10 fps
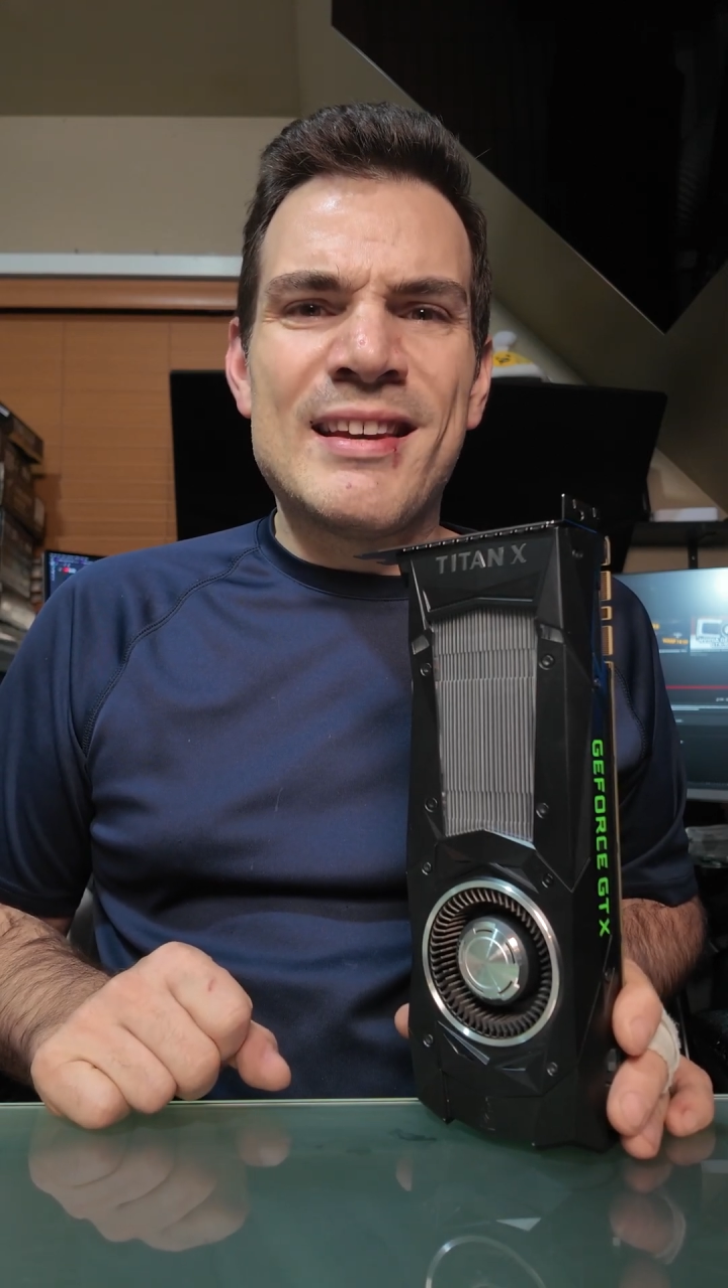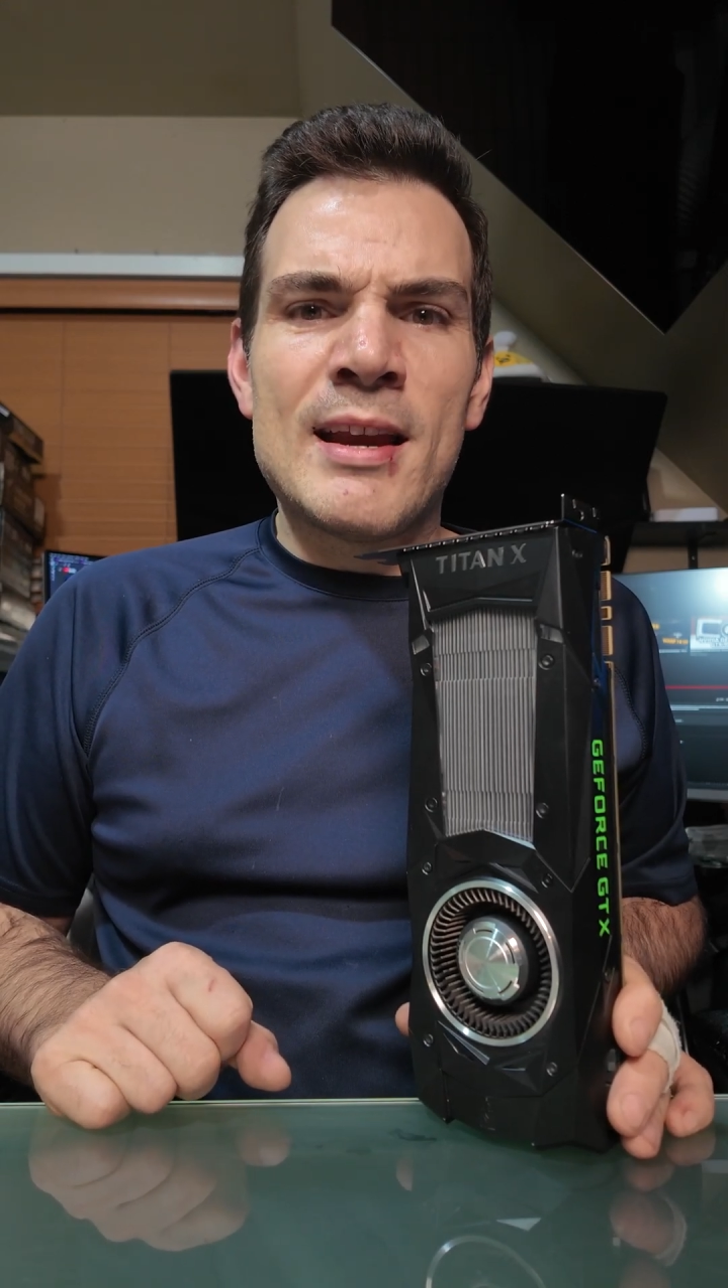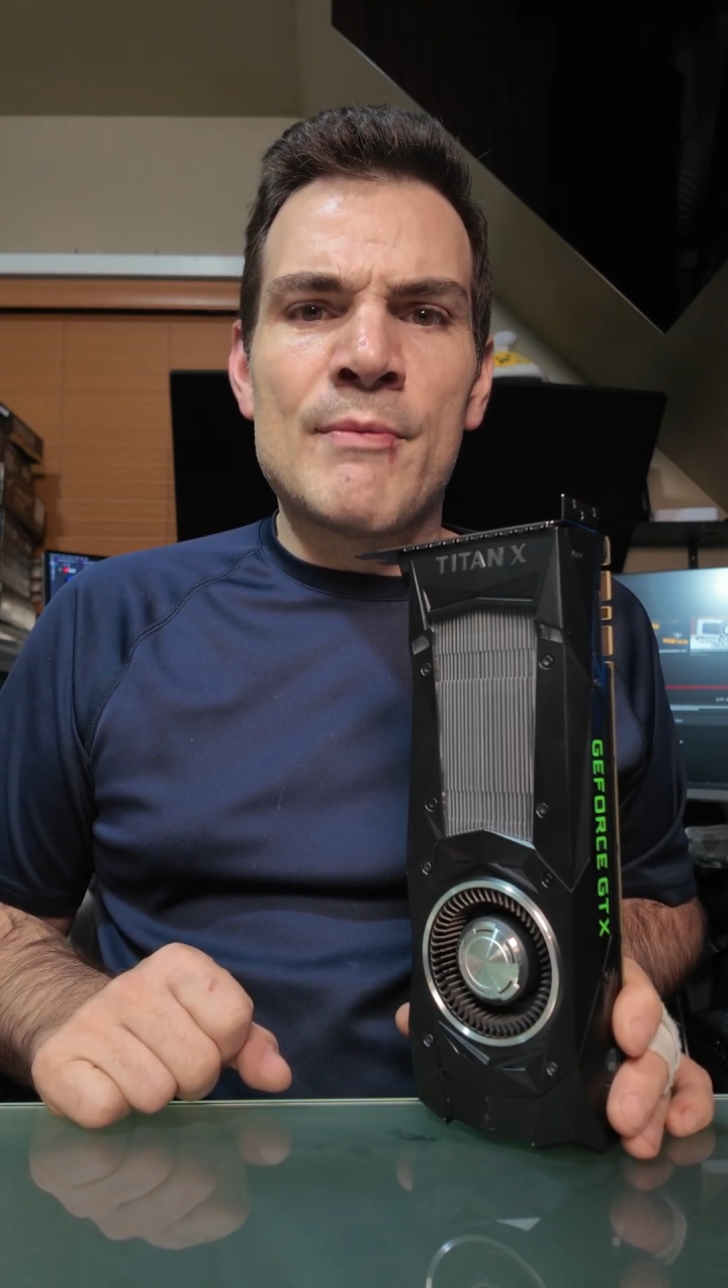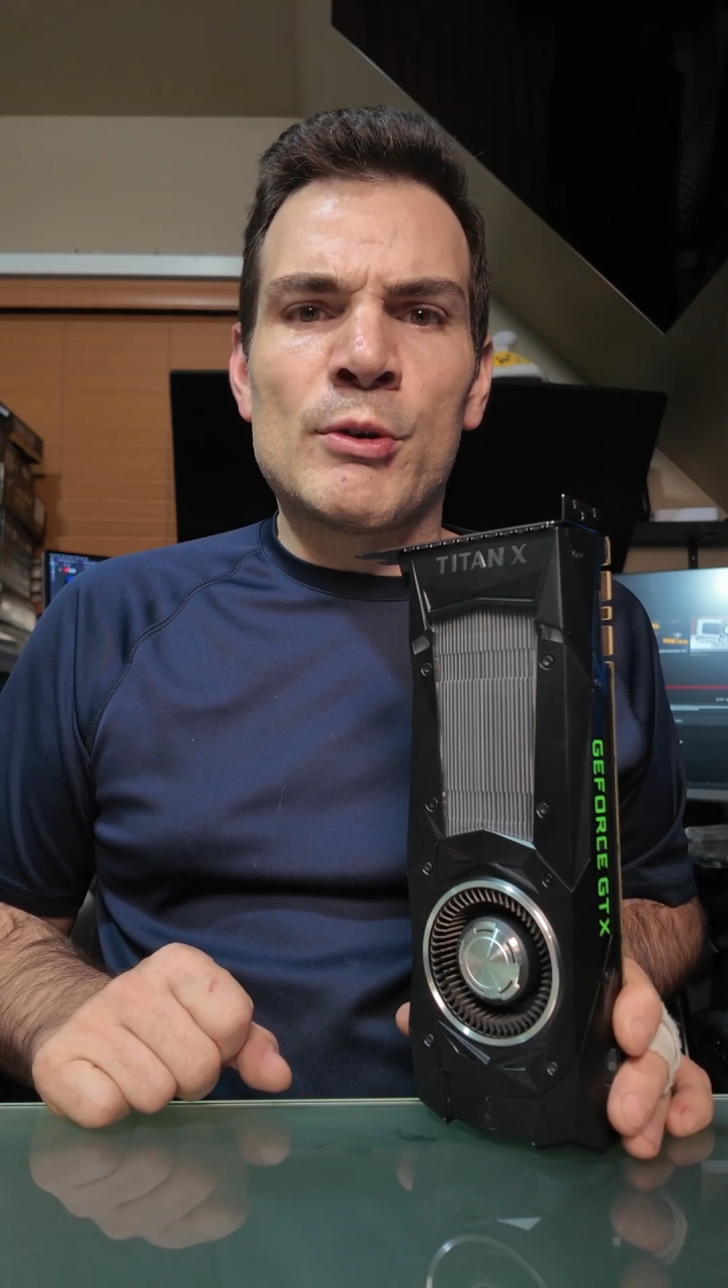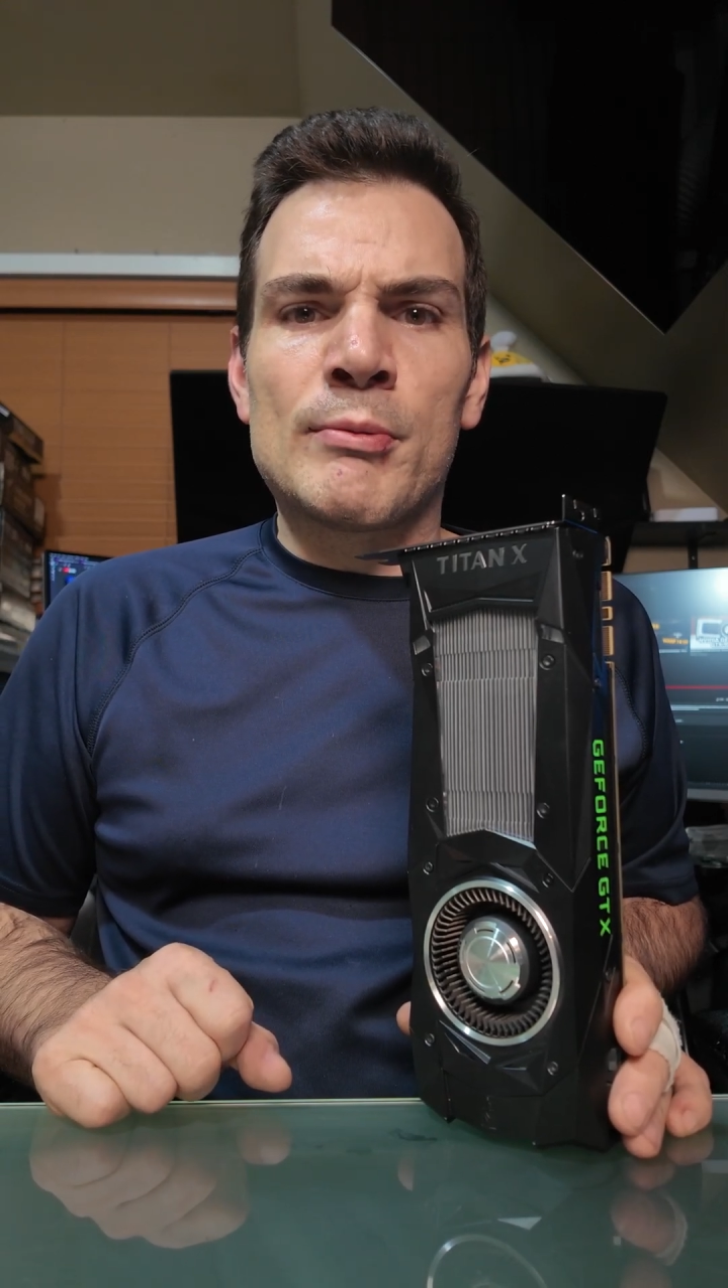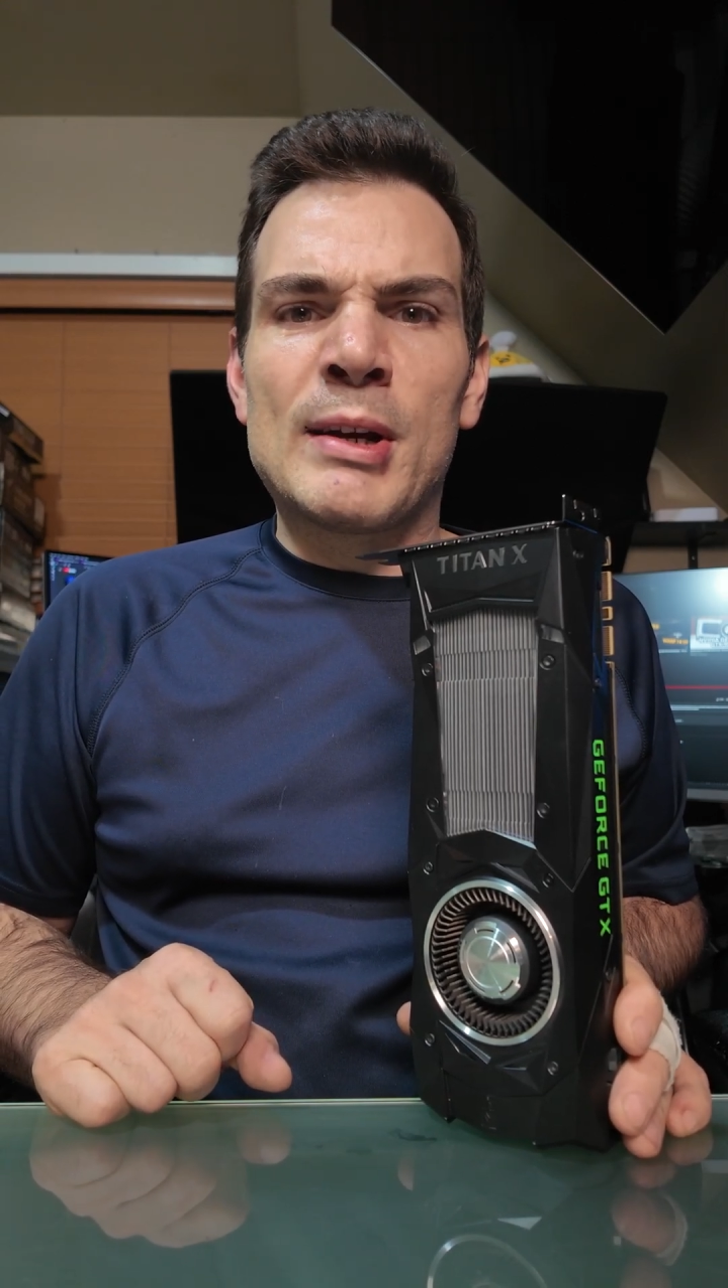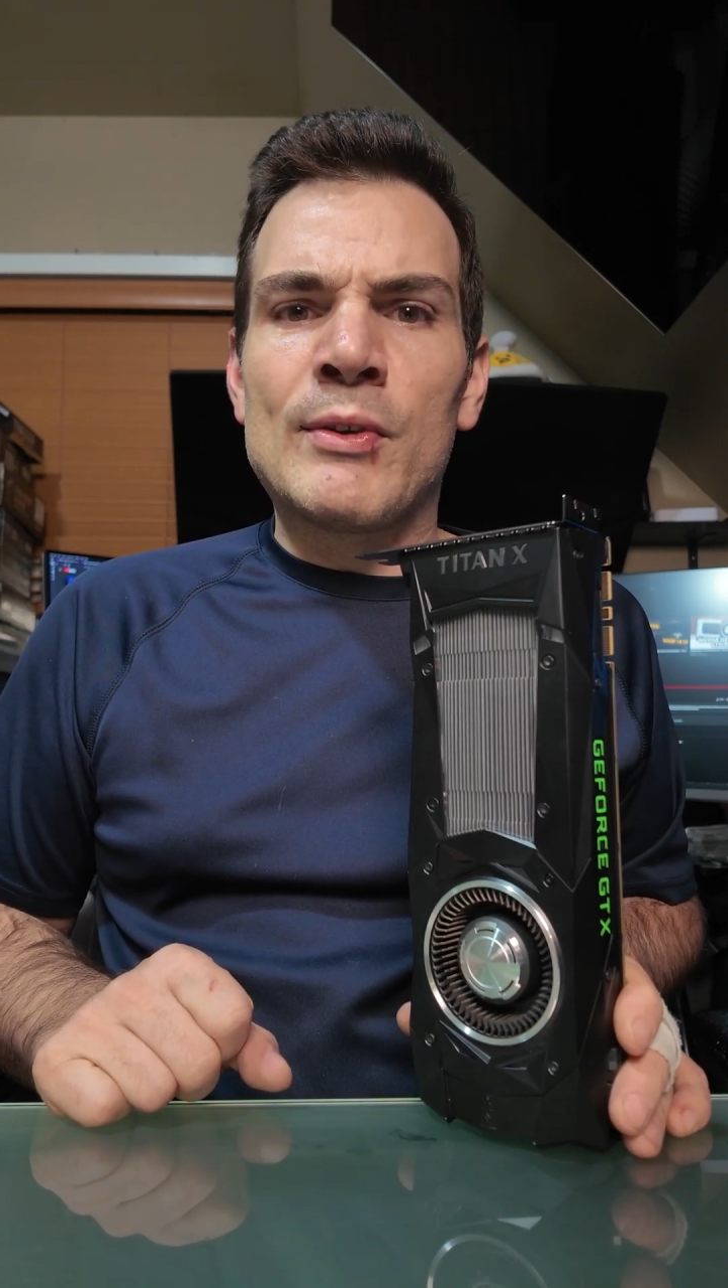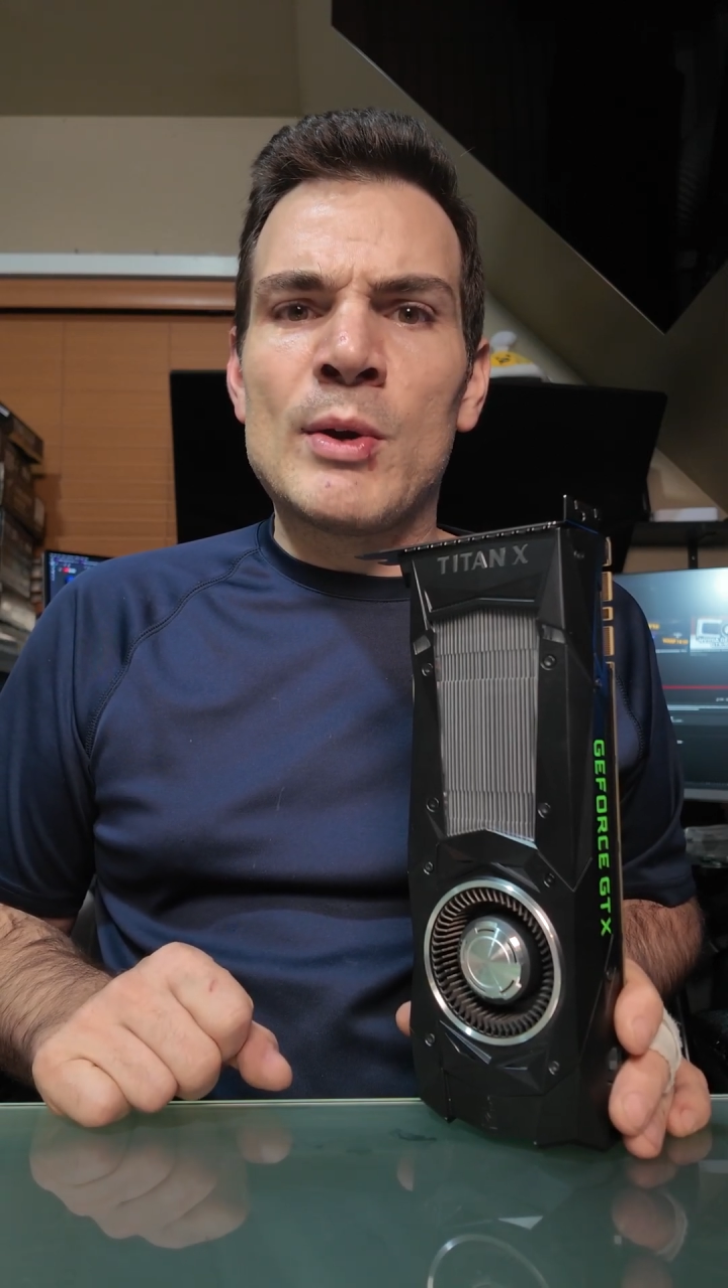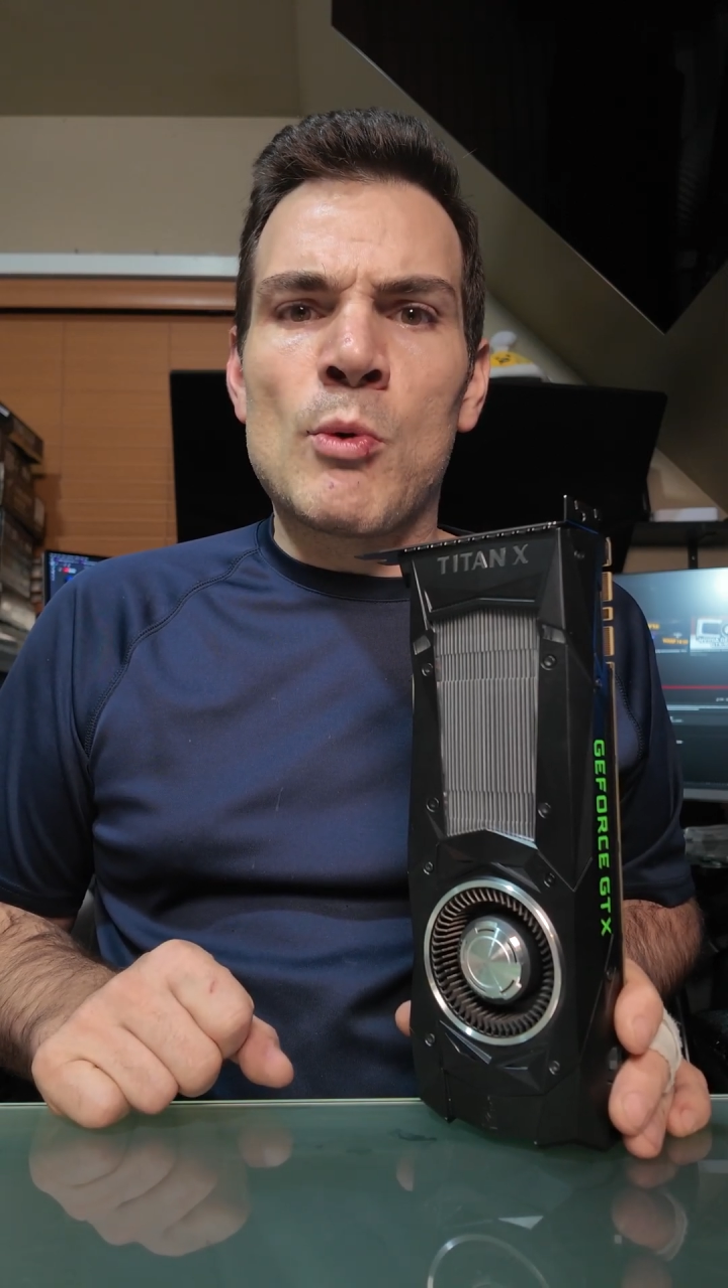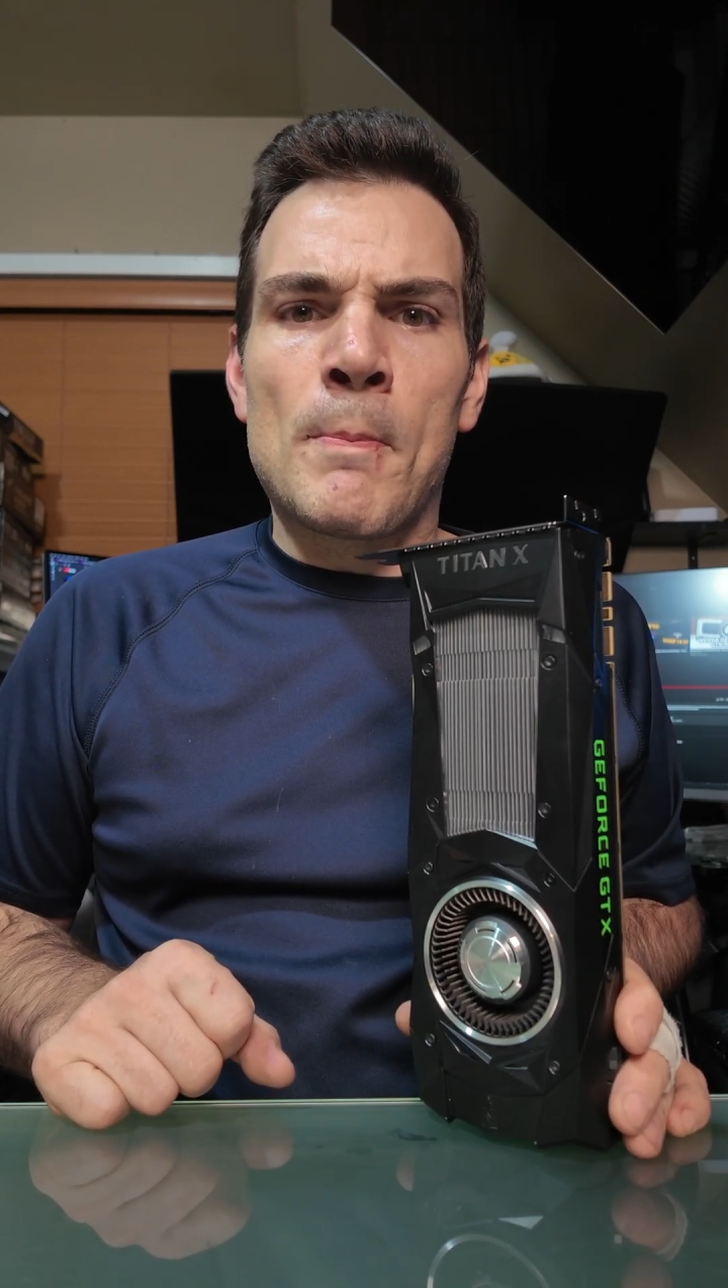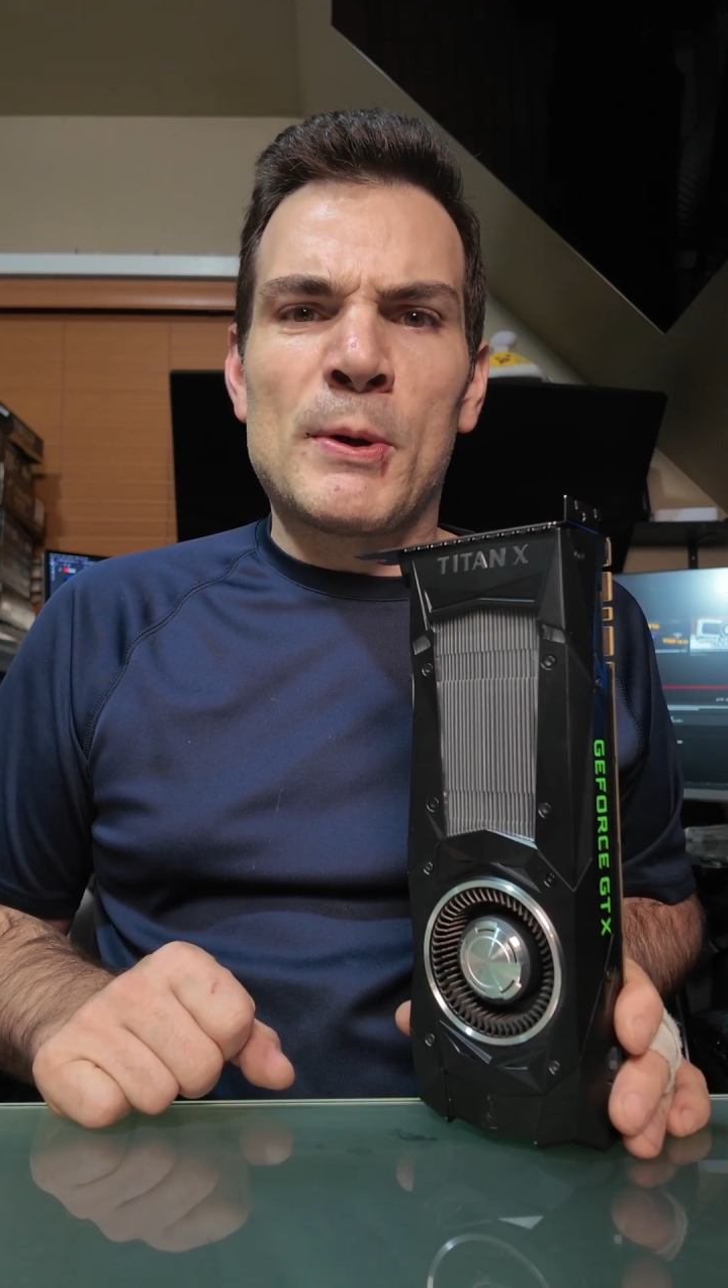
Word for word: never really were